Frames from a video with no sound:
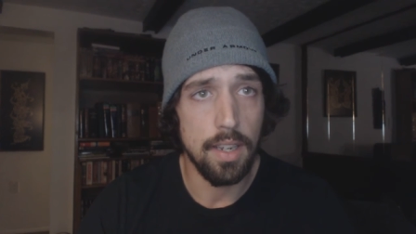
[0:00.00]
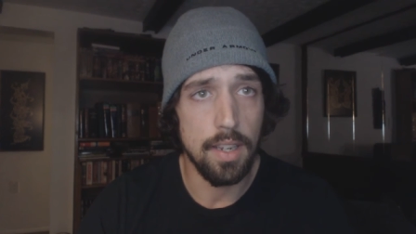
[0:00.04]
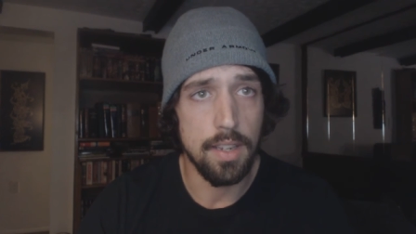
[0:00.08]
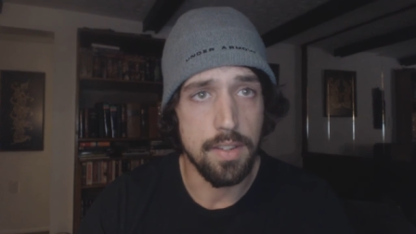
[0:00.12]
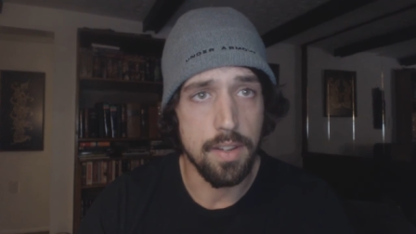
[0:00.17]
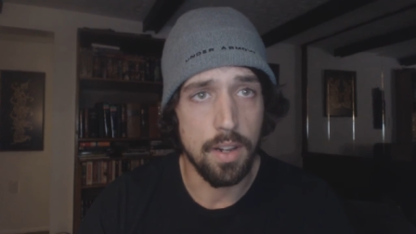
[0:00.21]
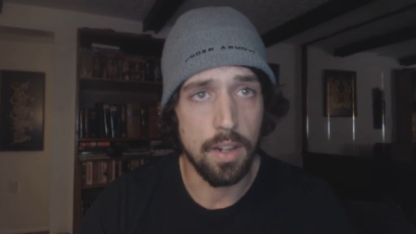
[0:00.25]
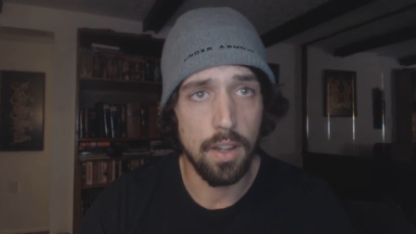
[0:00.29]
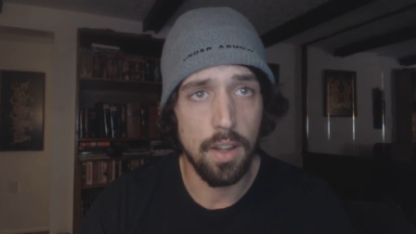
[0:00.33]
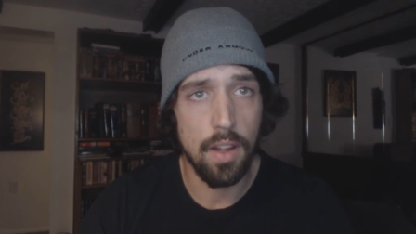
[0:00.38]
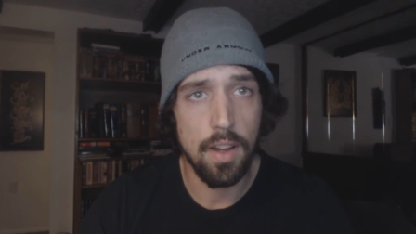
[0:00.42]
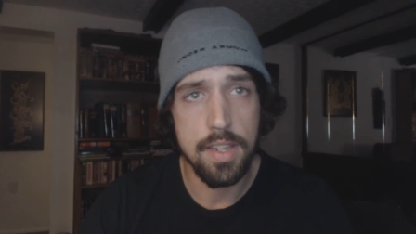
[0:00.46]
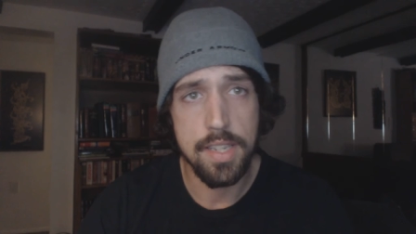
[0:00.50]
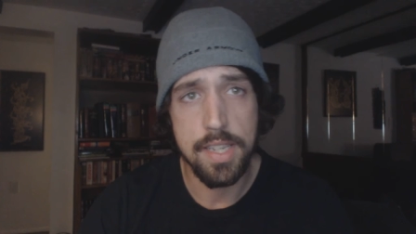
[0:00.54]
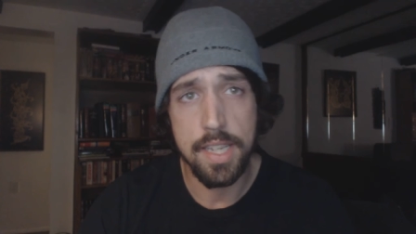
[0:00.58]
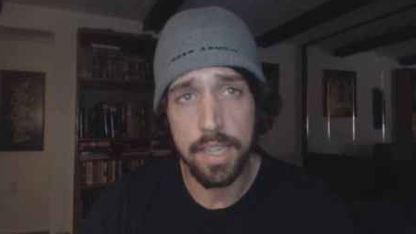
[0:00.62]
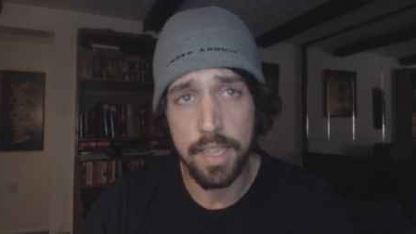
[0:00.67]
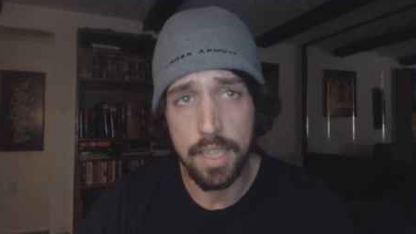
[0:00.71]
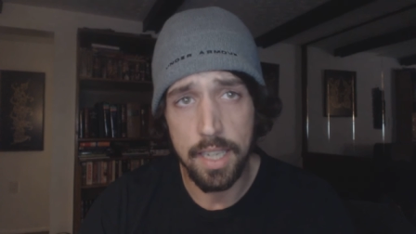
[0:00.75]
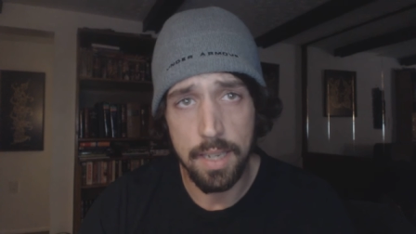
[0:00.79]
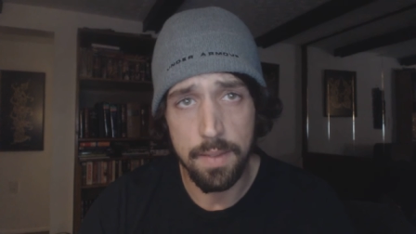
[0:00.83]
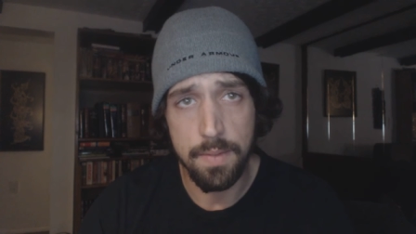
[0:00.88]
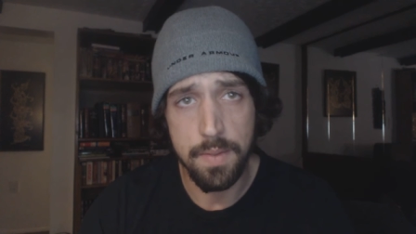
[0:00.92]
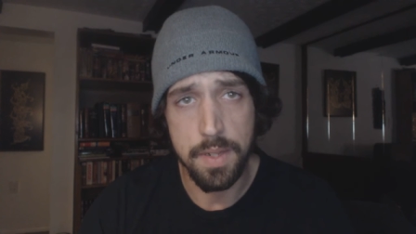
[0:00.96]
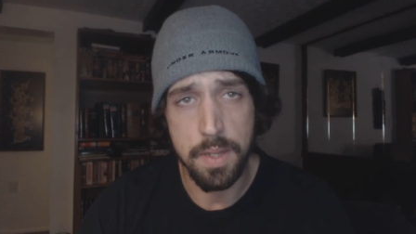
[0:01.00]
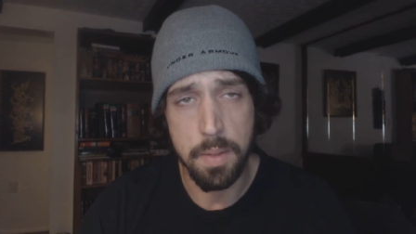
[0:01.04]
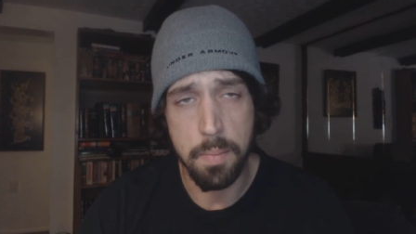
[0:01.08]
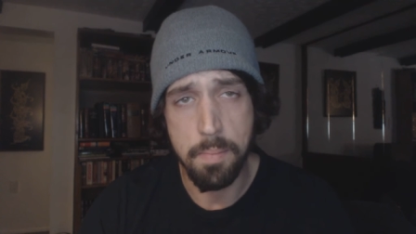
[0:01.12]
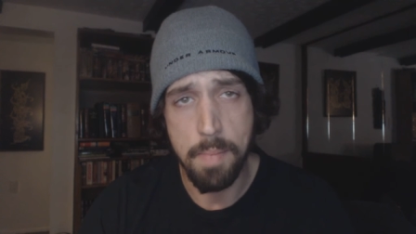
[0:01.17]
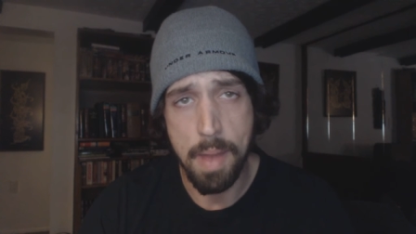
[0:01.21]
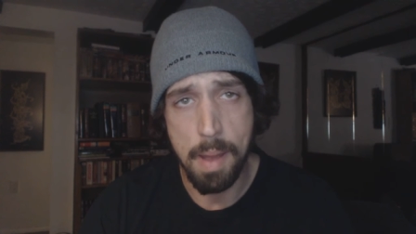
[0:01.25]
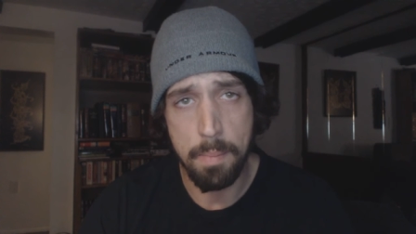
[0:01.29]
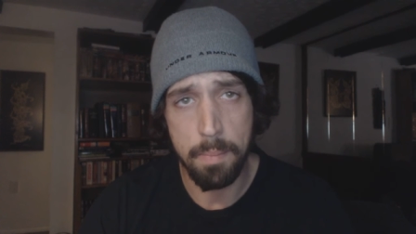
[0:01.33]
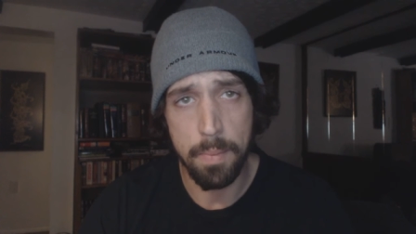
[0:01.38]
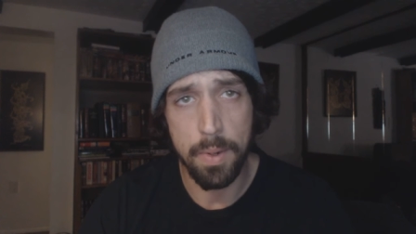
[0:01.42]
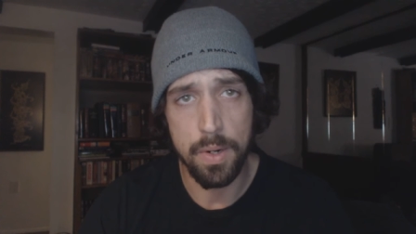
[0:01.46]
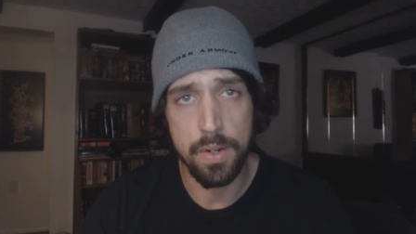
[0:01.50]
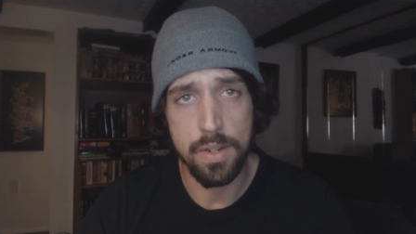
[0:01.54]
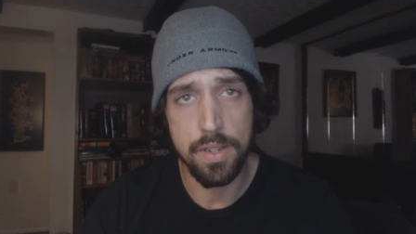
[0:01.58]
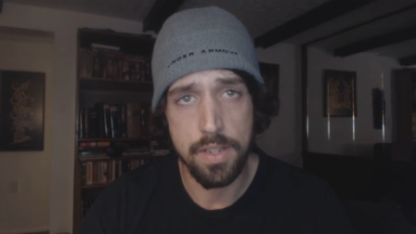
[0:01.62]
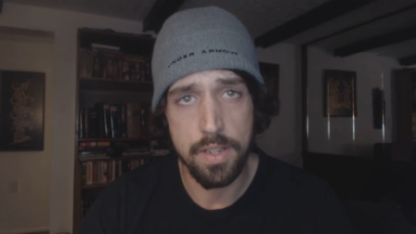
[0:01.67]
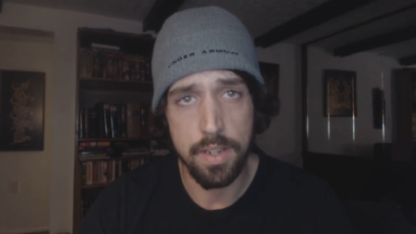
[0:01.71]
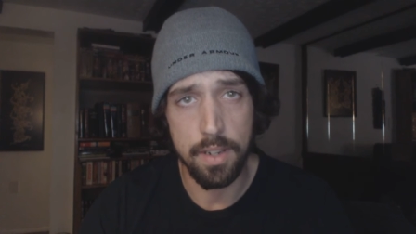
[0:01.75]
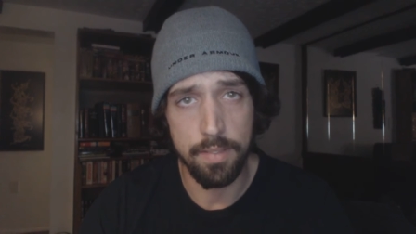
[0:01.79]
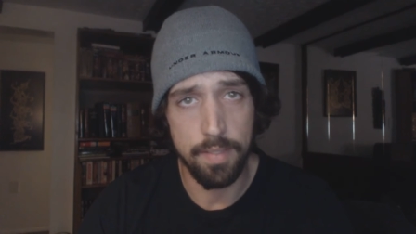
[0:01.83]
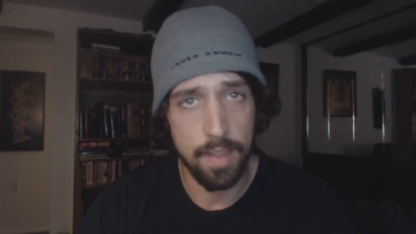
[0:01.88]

is a clause that gives the members